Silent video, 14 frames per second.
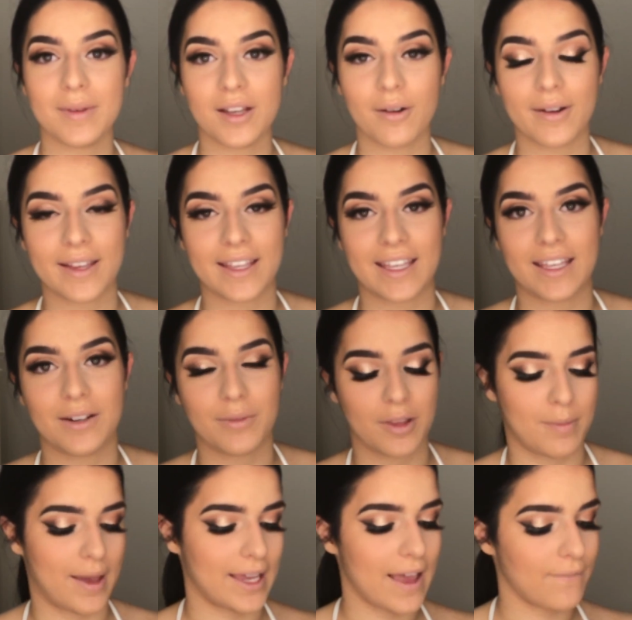to be going in with
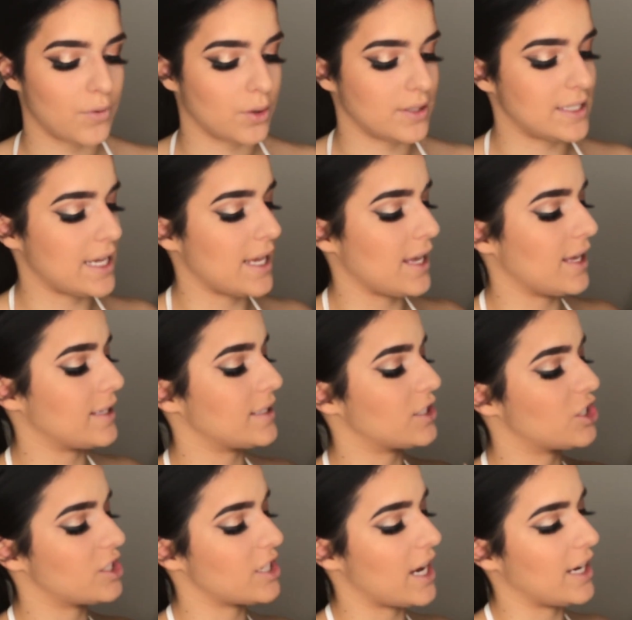my Kat Von D
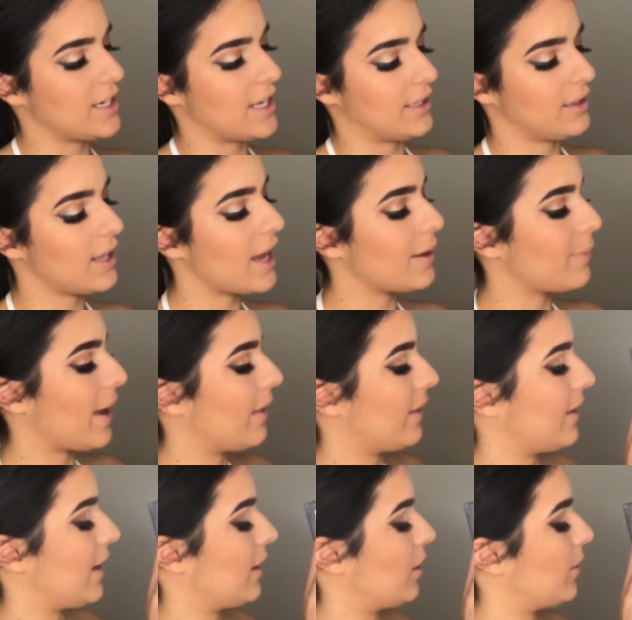Shade and Light
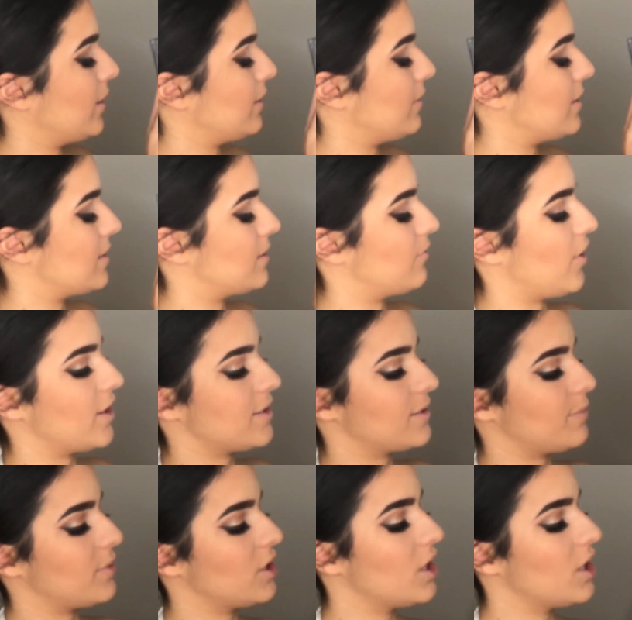palette and going in this first